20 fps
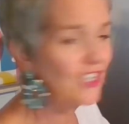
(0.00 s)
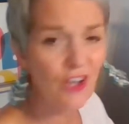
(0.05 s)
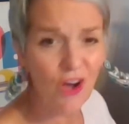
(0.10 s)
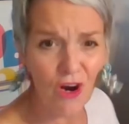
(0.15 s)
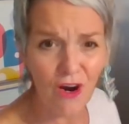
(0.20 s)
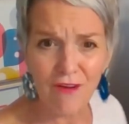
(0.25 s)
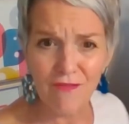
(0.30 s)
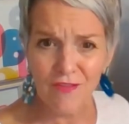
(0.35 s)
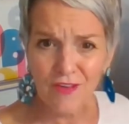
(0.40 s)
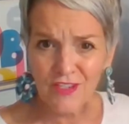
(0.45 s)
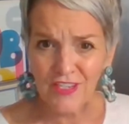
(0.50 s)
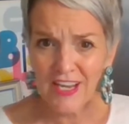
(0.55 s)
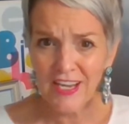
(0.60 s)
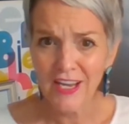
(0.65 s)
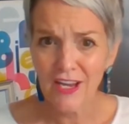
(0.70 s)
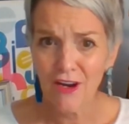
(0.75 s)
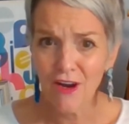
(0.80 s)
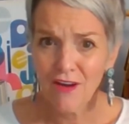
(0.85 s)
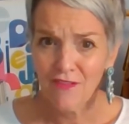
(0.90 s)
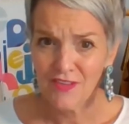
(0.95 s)
a scarf or
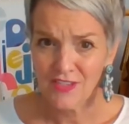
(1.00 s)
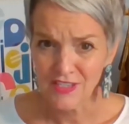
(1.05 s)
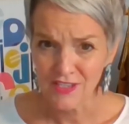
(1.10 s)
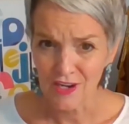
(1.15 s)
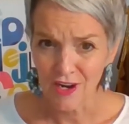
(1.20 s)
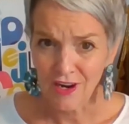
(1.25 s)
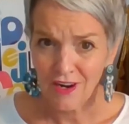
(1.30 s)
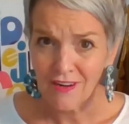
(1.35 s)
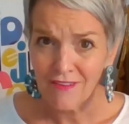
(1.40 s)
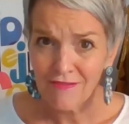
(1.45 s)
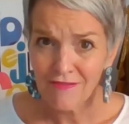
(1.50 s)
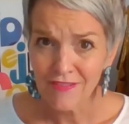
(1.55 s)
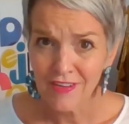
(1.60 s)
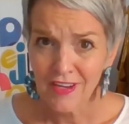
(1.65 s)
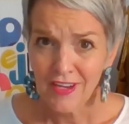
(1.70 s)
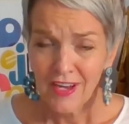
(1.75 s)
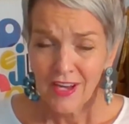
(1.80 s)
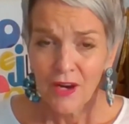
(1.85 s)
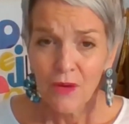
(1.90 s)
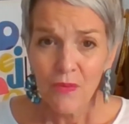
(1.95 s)
taking off a scarf,
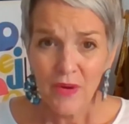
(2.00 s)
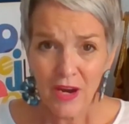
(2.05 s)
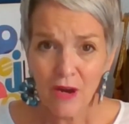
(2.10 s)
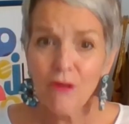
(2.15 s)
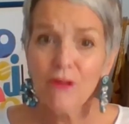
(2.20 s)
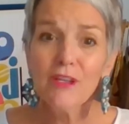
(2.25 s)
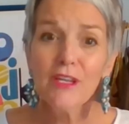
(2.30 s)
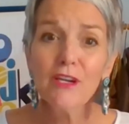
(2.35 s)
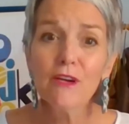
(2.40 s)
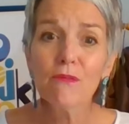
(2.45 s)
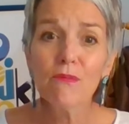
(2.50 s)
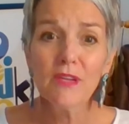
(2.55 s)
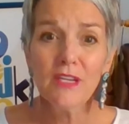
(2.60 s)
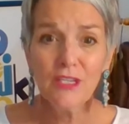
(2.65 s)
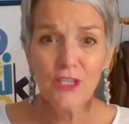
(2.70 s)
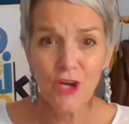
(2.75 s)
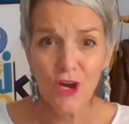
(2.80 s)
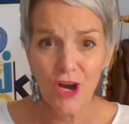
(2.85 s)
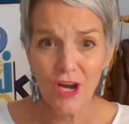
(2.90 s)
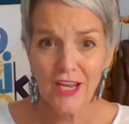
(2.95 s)
we are literally
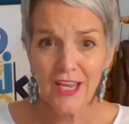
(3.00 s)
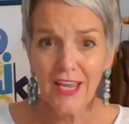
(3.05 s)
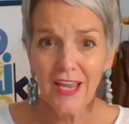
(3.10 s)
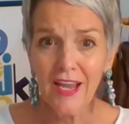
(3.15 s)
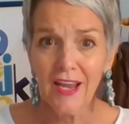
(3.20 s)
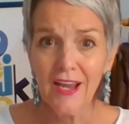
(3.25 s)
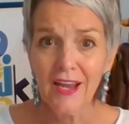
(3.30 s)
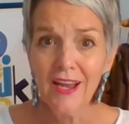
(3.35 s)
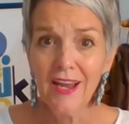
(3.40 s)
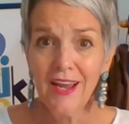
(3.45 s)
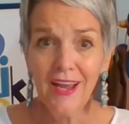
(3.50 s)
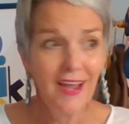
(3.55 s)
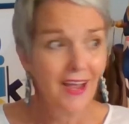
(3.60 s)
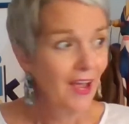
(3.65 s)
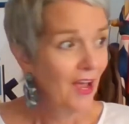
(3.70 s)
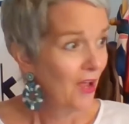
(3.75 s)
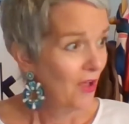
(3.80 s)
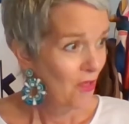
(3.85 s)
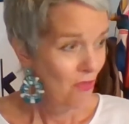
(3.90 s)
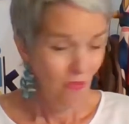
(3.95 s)
talking
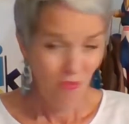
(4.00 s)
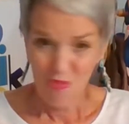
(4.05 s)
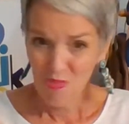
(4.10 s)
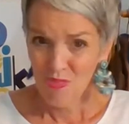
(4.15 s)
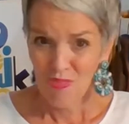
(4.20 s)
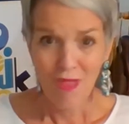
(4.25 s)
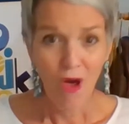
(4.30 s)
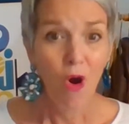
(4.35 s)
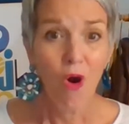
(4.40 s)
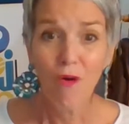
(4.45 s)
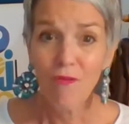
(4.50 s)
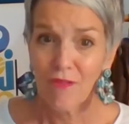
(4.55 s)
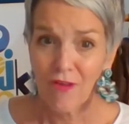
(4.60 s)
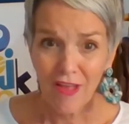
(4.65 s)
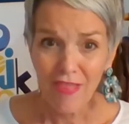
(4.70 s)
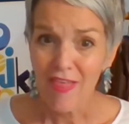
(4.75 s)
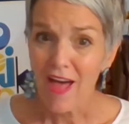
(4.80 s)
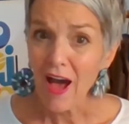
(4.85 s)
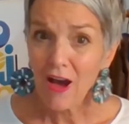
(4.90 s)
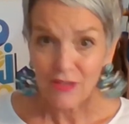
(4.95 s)

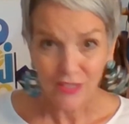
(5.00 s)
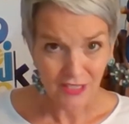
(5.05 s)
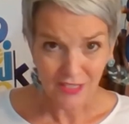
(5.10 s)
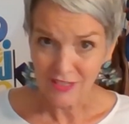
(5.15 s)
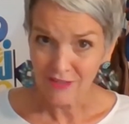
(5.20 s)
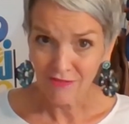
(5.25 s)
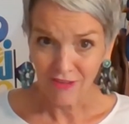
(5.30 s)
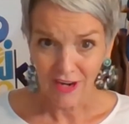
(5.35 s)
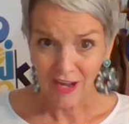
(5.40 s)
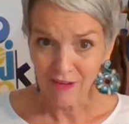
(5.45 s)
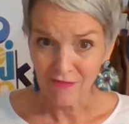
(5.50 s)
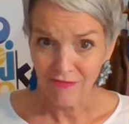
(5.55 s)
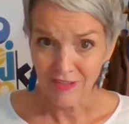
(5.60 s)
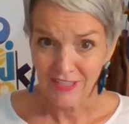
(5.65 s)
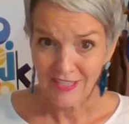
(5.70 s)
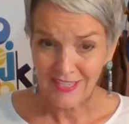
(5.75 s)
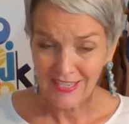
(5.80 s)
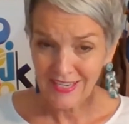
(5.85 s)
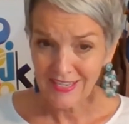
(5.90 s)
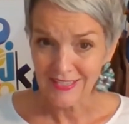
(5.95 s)
over a thousand different
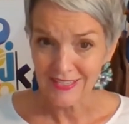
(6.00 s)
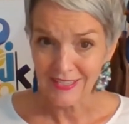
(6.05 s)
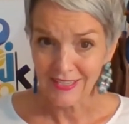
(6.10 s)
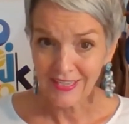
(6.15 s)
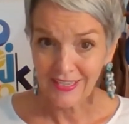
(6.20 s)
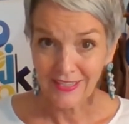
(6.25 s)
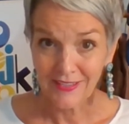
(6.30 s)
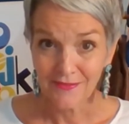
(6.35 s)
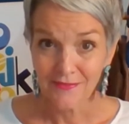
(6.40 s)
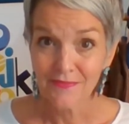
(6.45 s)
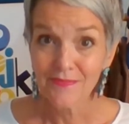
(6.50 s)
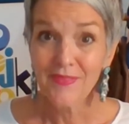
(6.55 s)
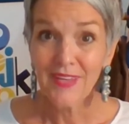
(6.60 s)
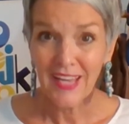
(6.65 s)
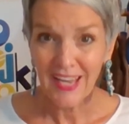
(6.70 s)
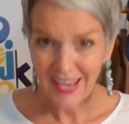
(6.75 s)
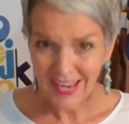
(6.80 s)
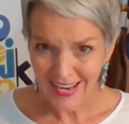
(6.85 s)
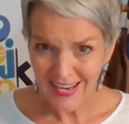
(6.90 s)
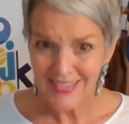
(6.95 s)
outfits easily,
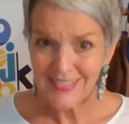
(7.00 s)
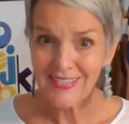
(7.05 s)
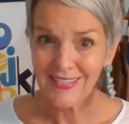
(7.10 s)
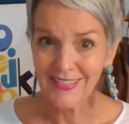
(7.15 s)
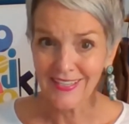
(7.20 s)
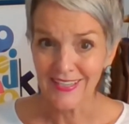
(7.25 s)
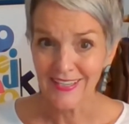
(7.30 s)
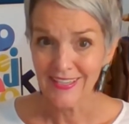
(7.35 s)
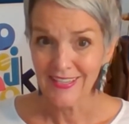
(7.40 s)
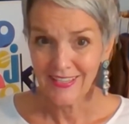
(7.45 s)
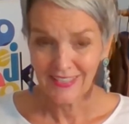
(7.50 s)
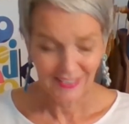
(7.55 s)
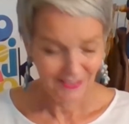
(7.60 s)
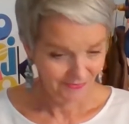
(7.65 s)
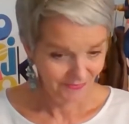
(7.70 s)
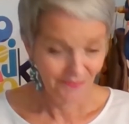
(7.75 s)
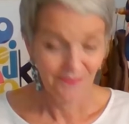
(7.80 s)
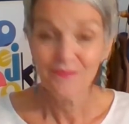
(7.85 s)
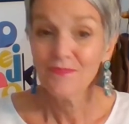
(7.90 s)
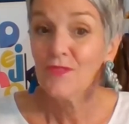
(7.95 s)
easily.
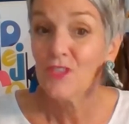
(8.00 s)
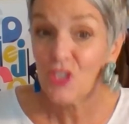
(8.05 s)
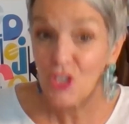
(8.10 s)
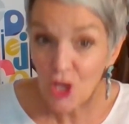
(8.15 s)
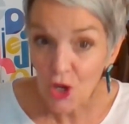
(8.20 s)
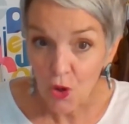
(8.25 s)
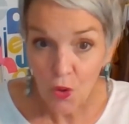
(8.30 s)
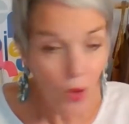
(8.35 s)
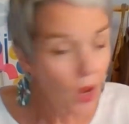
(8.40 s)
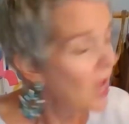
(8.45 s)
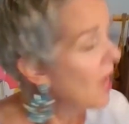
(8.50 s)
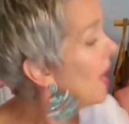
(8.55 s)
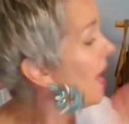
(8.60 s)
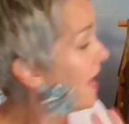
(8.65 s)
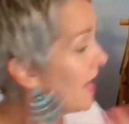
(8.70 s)
So